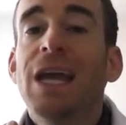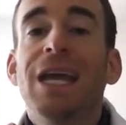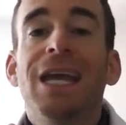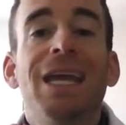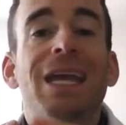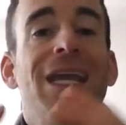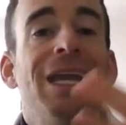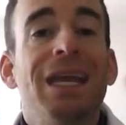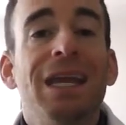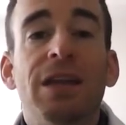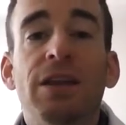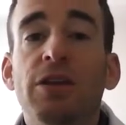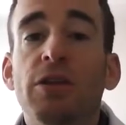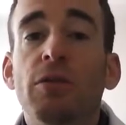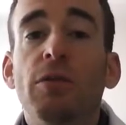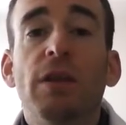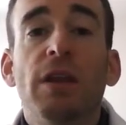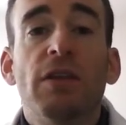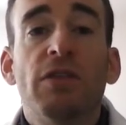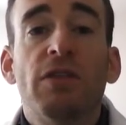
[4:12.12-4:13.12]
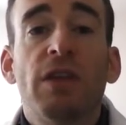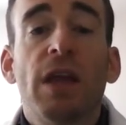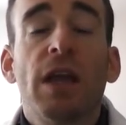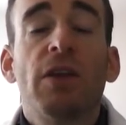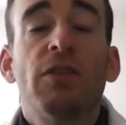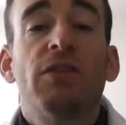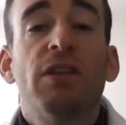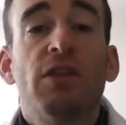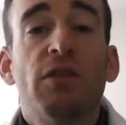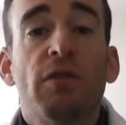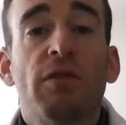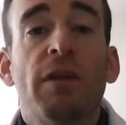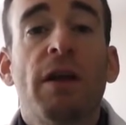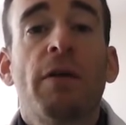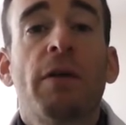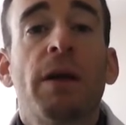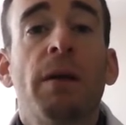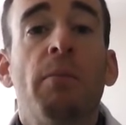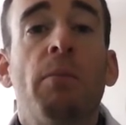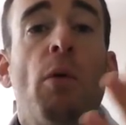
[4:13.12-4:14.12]
You need to do these things. These are
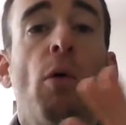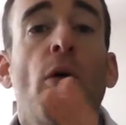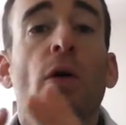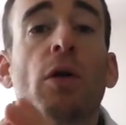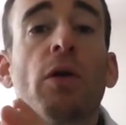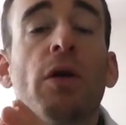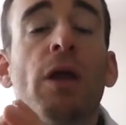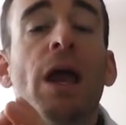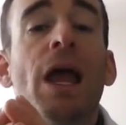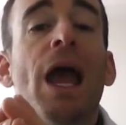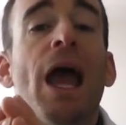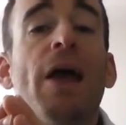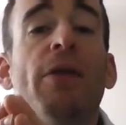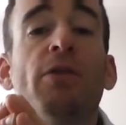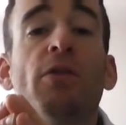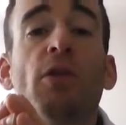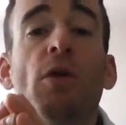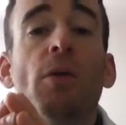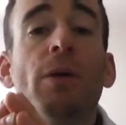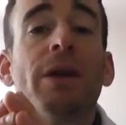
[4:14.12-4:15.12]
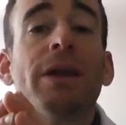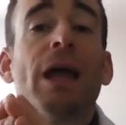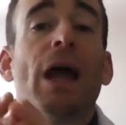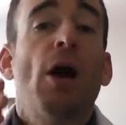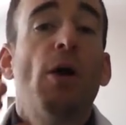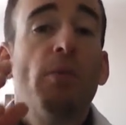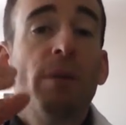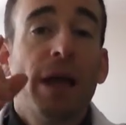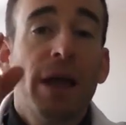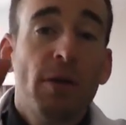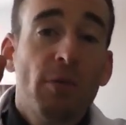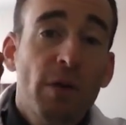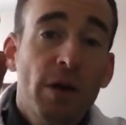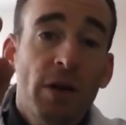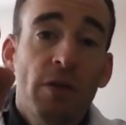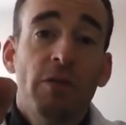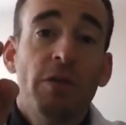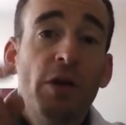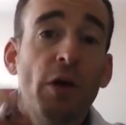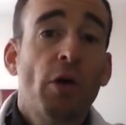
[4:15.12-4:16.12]
very important, and they're going to help get rid
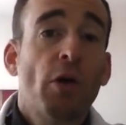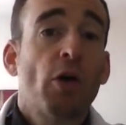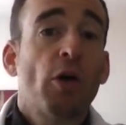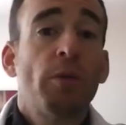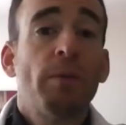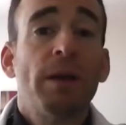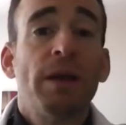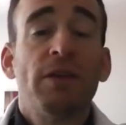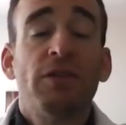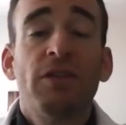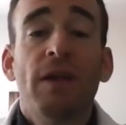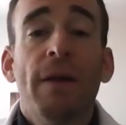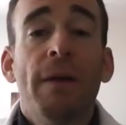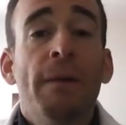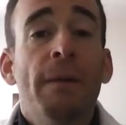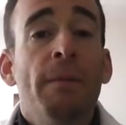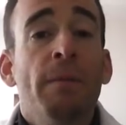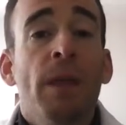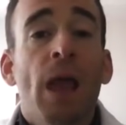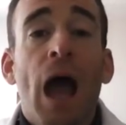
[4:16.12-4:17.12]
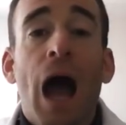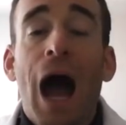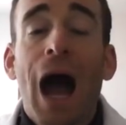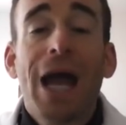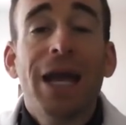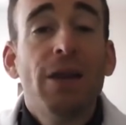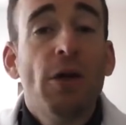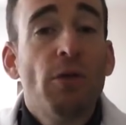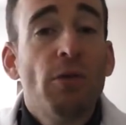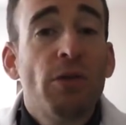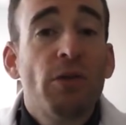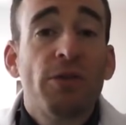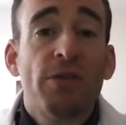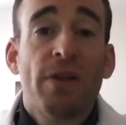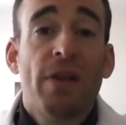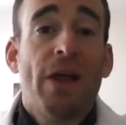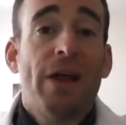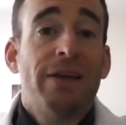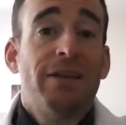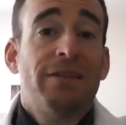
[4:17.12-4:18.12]
of your herpes. I know there's a
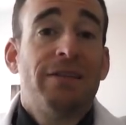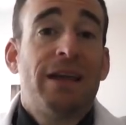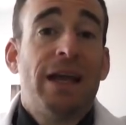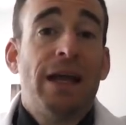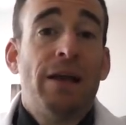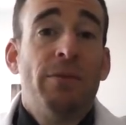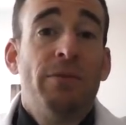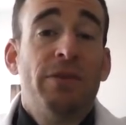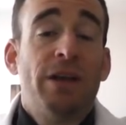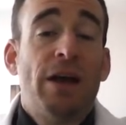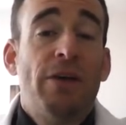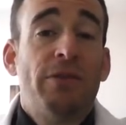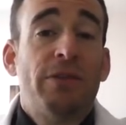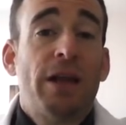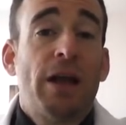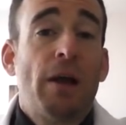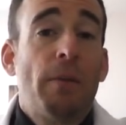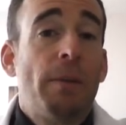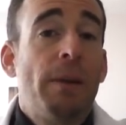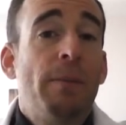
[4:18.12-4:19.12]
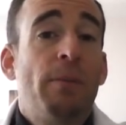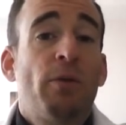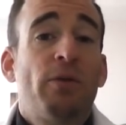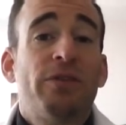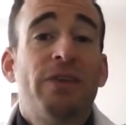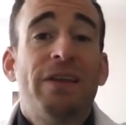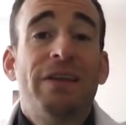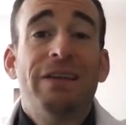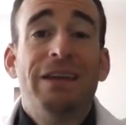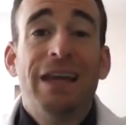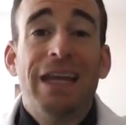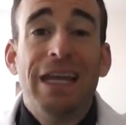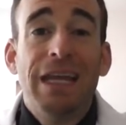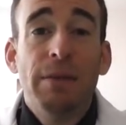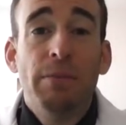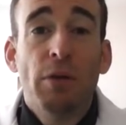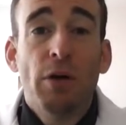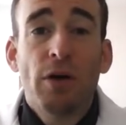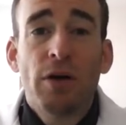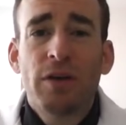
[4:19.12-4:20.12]
lot of scams out there. People selling
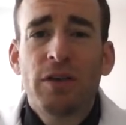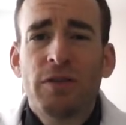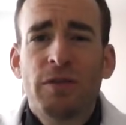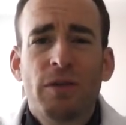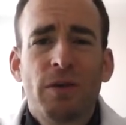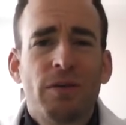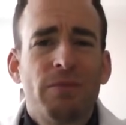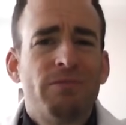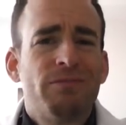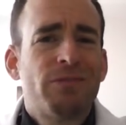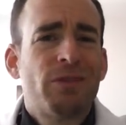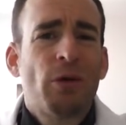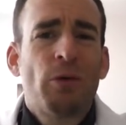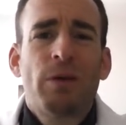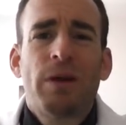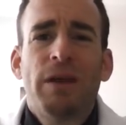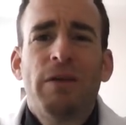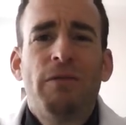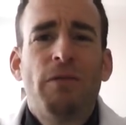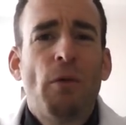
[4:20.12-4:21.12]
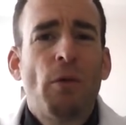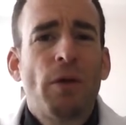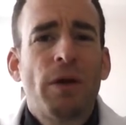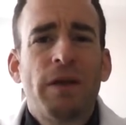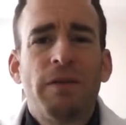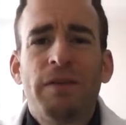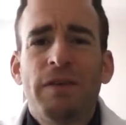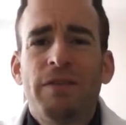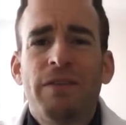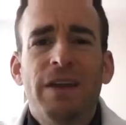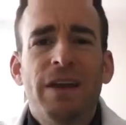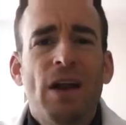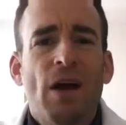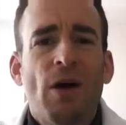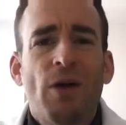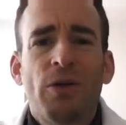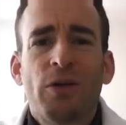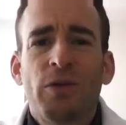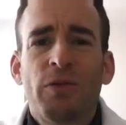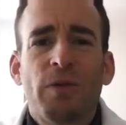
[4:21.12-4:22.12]
ebooks for $30, $40,
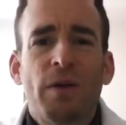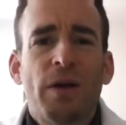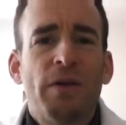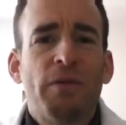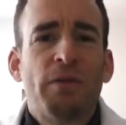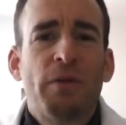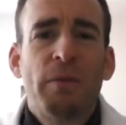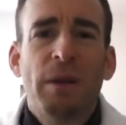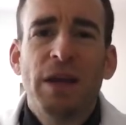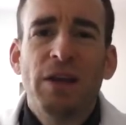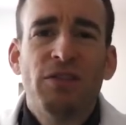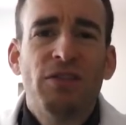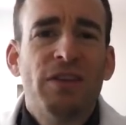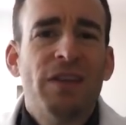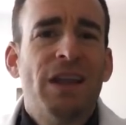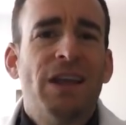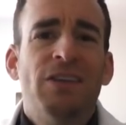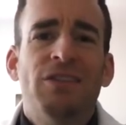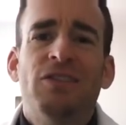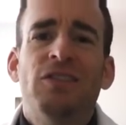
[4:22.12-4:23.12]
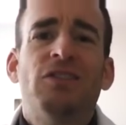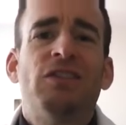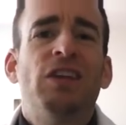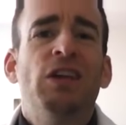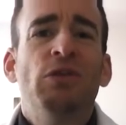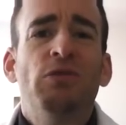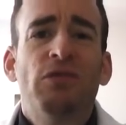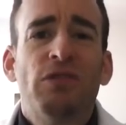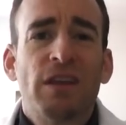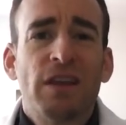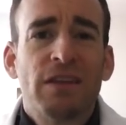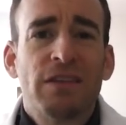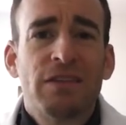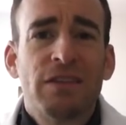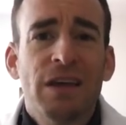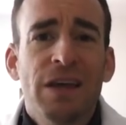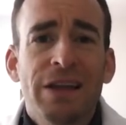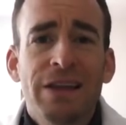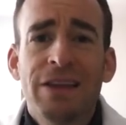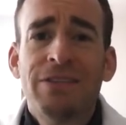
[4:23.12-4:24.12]
$50 for information that is just
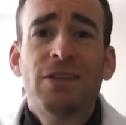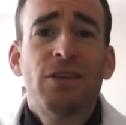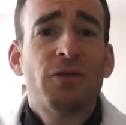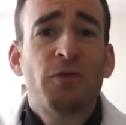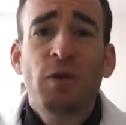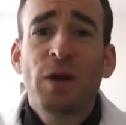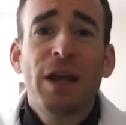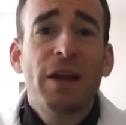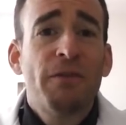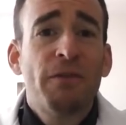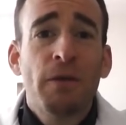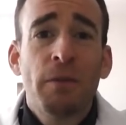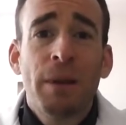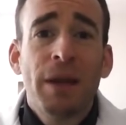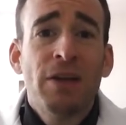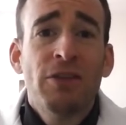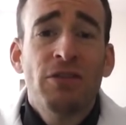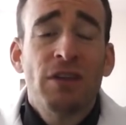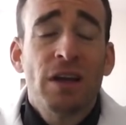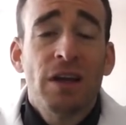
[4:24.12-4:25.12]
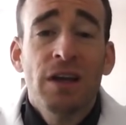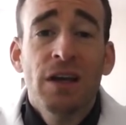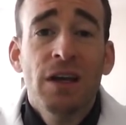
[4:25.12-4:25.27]
useless. This is free information.